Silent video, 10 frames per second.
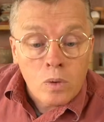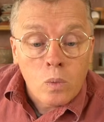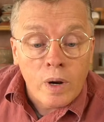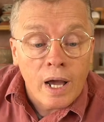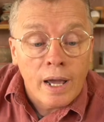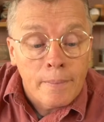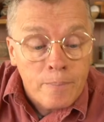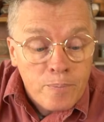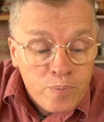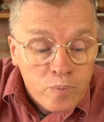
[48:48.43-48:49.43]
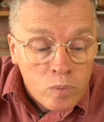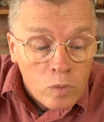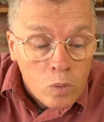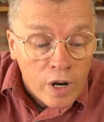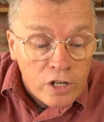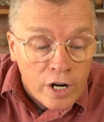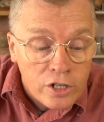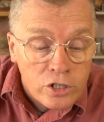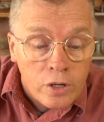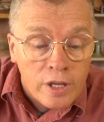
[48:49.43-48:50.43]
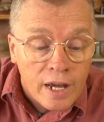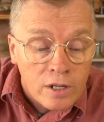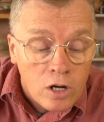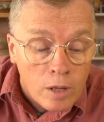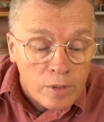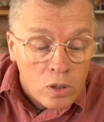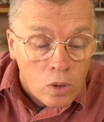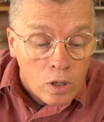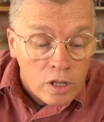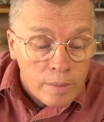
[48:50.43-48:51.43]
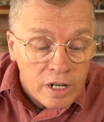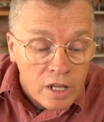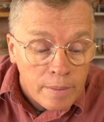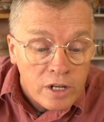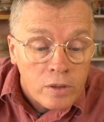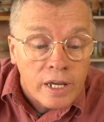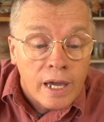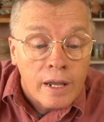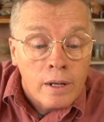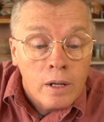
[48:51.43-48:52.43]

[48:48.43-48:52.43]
when I, um, when I tried to show you that carbon core. Let me, let me do it again.